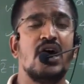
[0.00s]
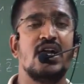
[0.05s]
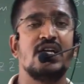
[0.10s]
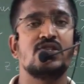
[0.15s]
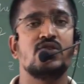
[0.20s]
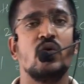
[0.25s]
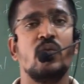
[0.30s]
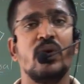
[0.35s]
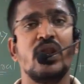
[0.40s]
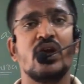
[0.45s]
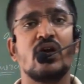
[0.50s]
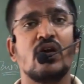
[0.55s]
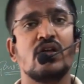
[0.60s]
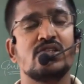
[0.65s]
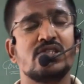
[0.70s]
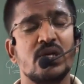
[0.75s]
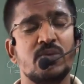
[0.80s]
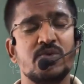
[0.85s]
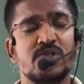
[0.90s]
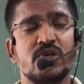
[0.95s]
and so many
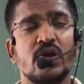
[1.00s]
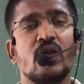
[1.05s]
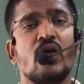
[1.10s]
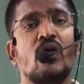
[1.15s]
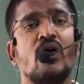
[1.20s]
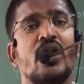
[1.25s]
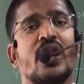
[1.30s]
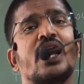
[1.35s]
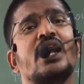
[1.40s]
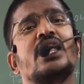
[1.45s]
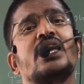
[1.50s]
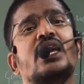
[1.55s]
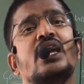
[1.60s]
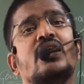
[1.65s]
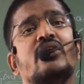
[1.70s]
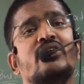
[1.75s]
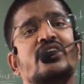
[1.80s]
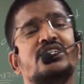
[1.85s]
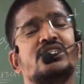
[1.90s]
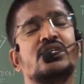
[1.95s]
concepts on quadratic
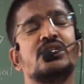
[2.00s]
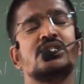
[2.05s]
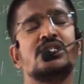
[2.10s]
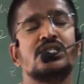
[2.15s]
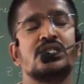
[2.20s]
equations.